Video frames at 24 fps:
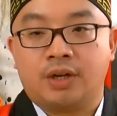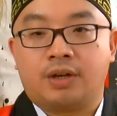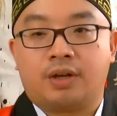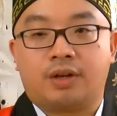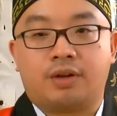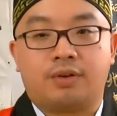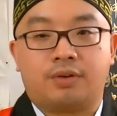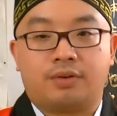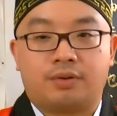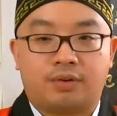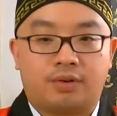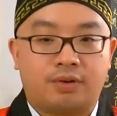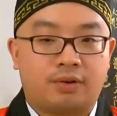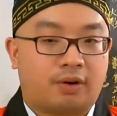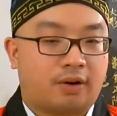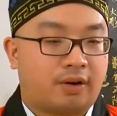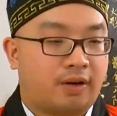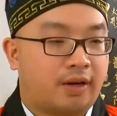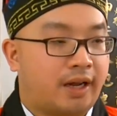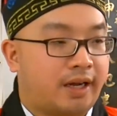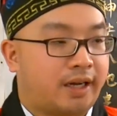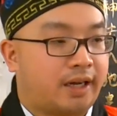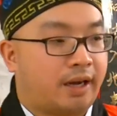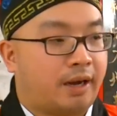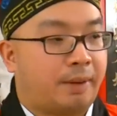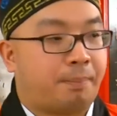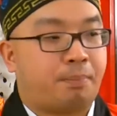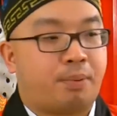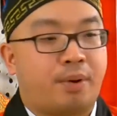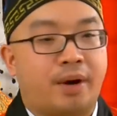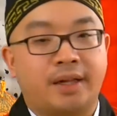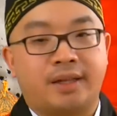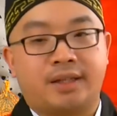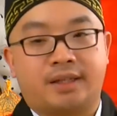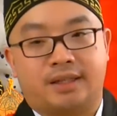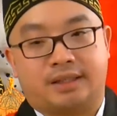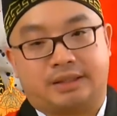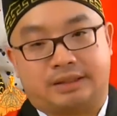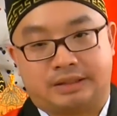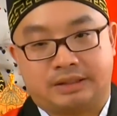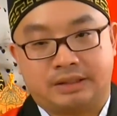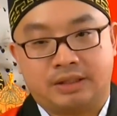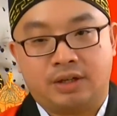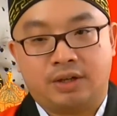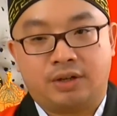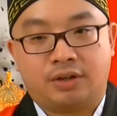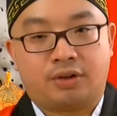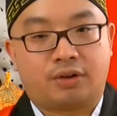You are like an apprentice.
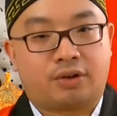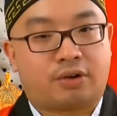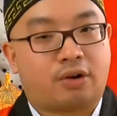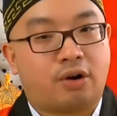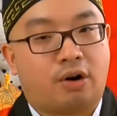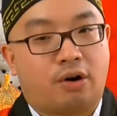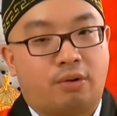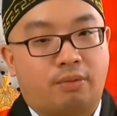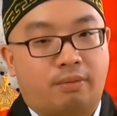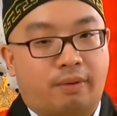You go